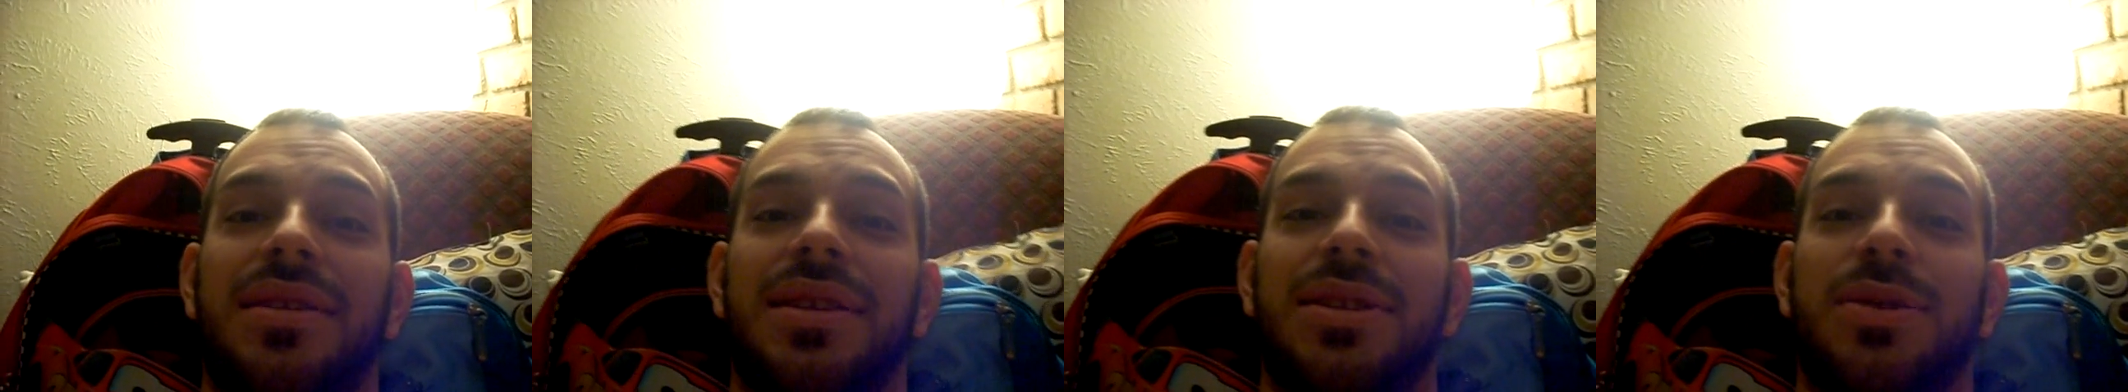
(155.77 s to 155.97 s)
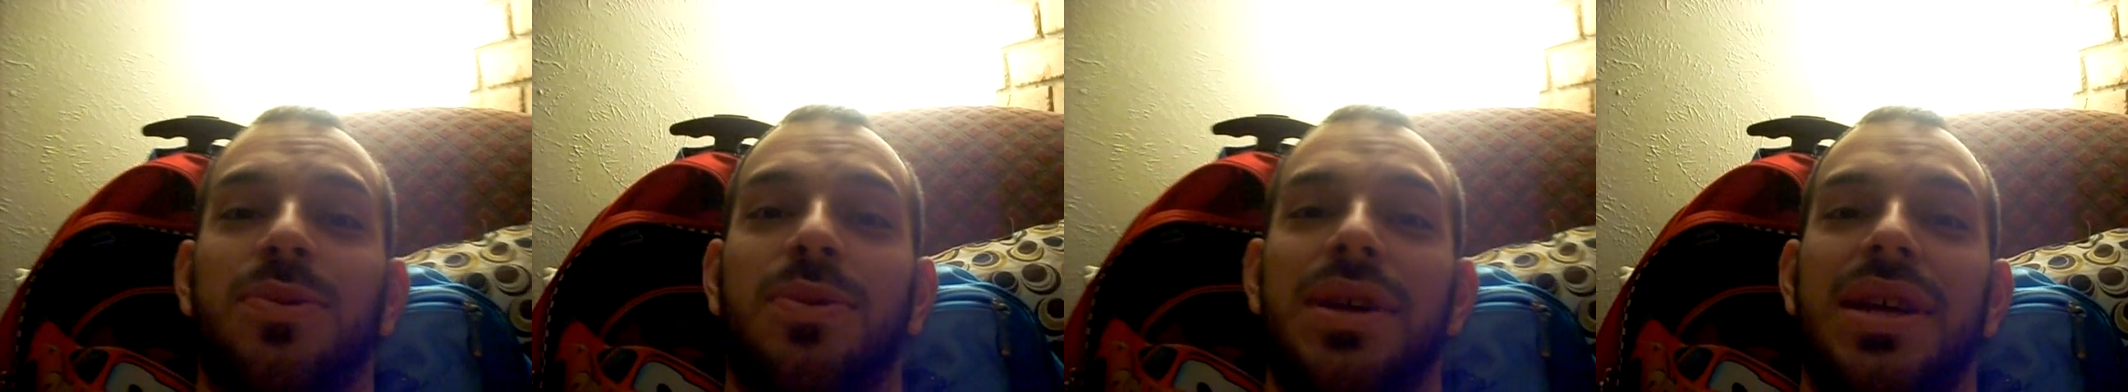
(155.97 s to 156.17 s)

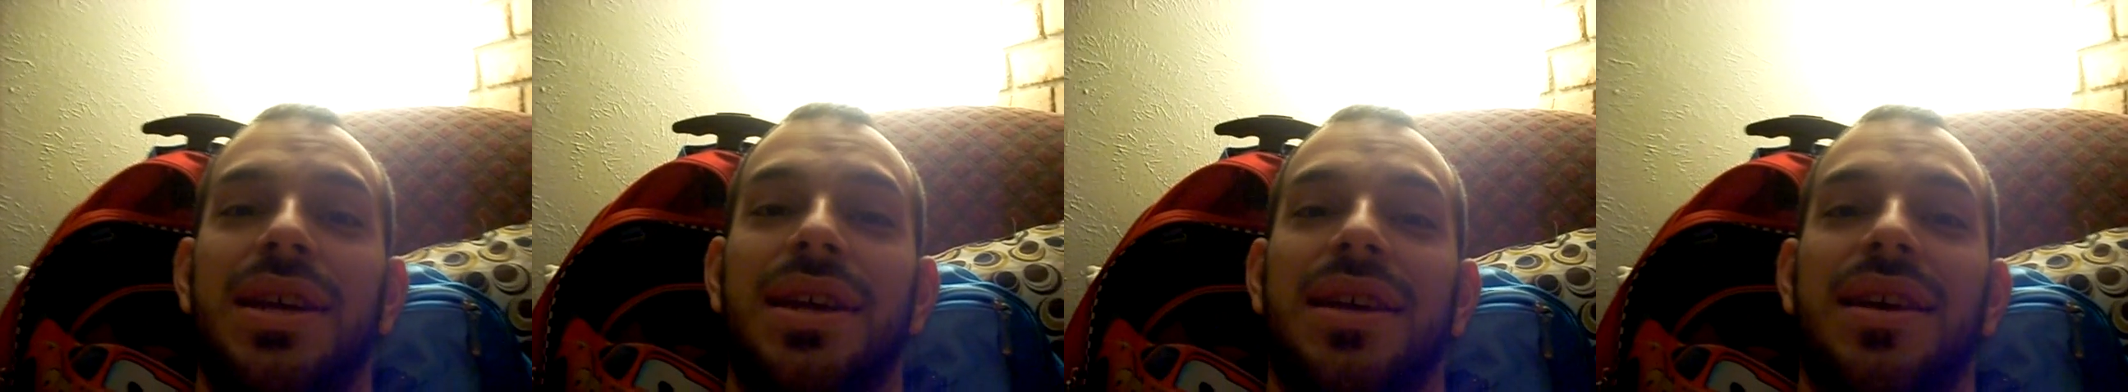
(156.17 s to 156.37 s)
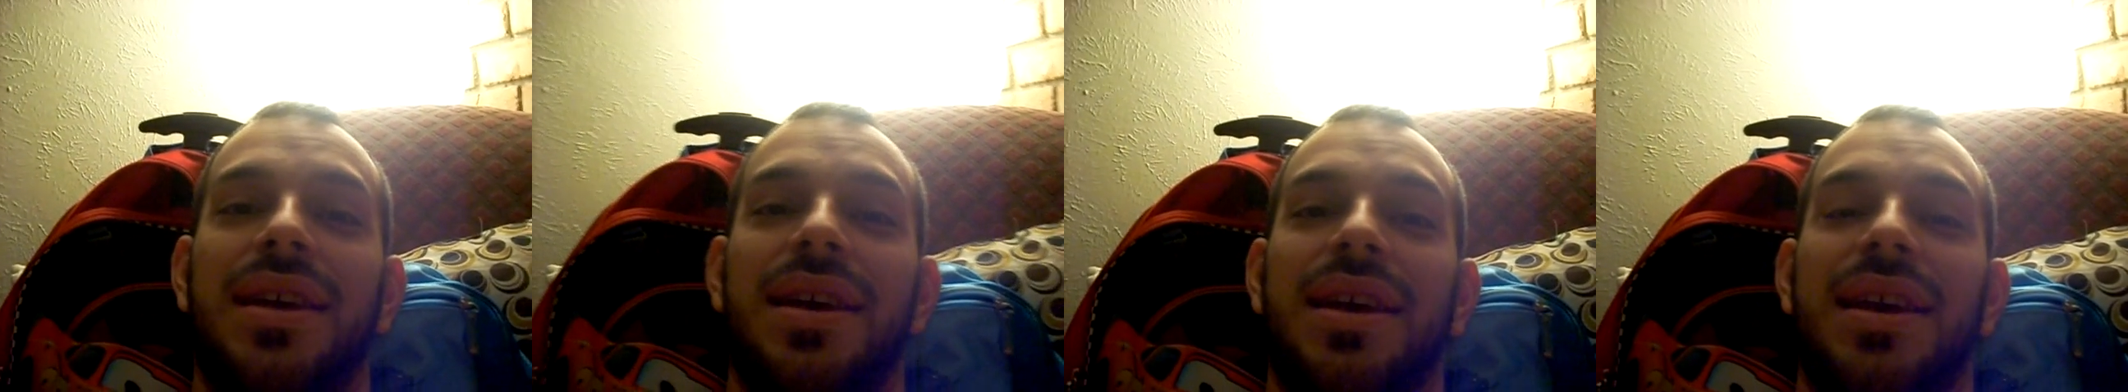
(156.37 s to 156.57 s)
this
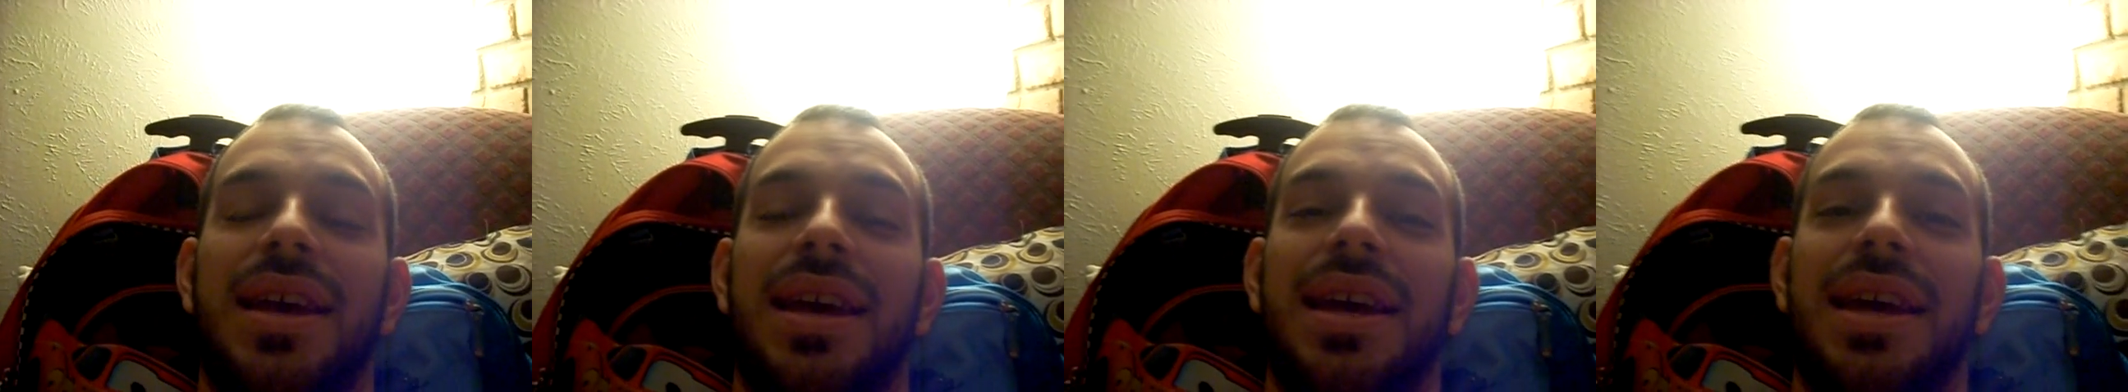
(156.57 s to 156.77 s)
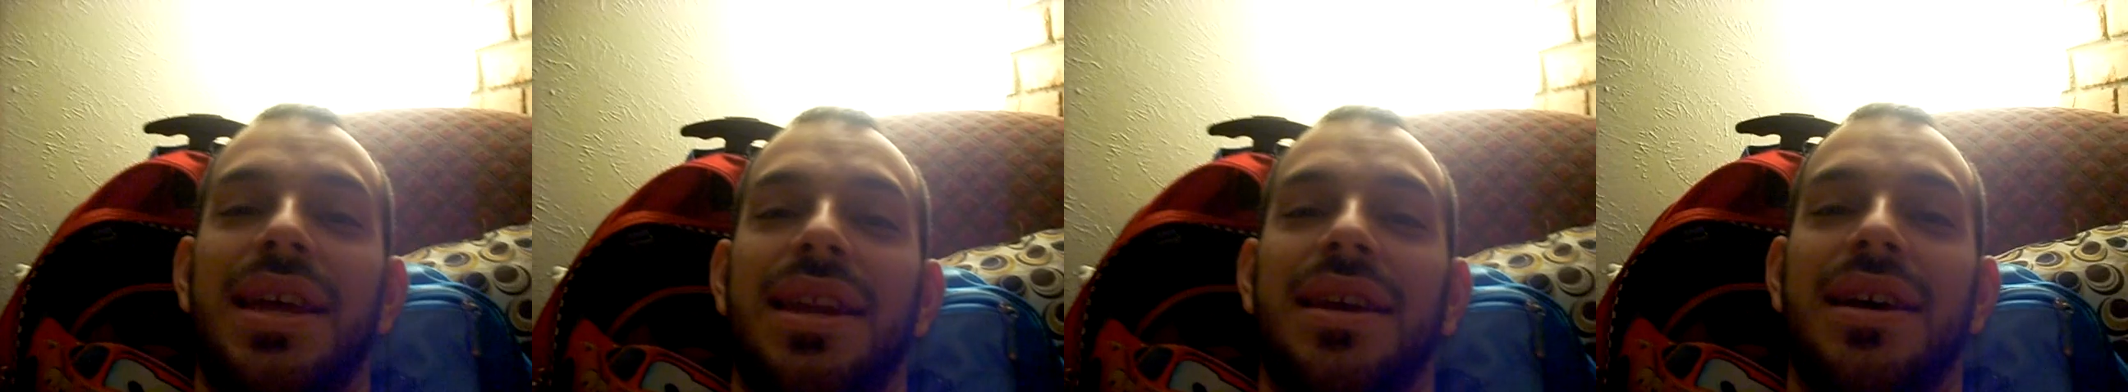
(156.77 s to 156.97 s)
week
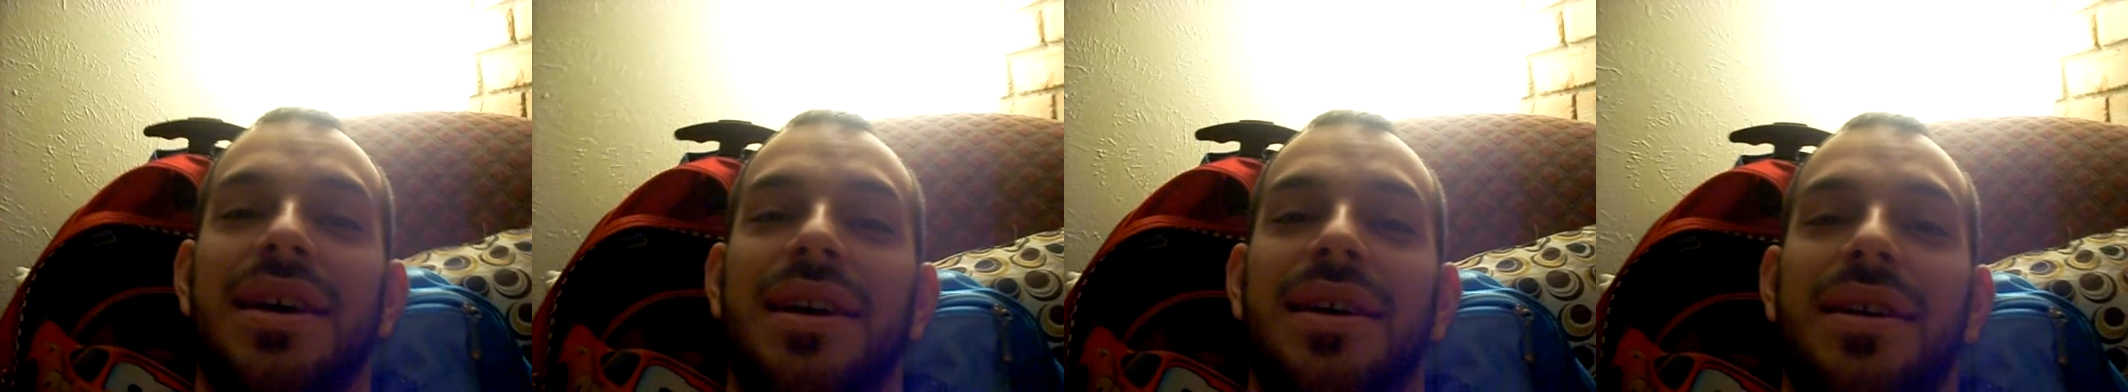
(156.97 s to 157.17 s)
and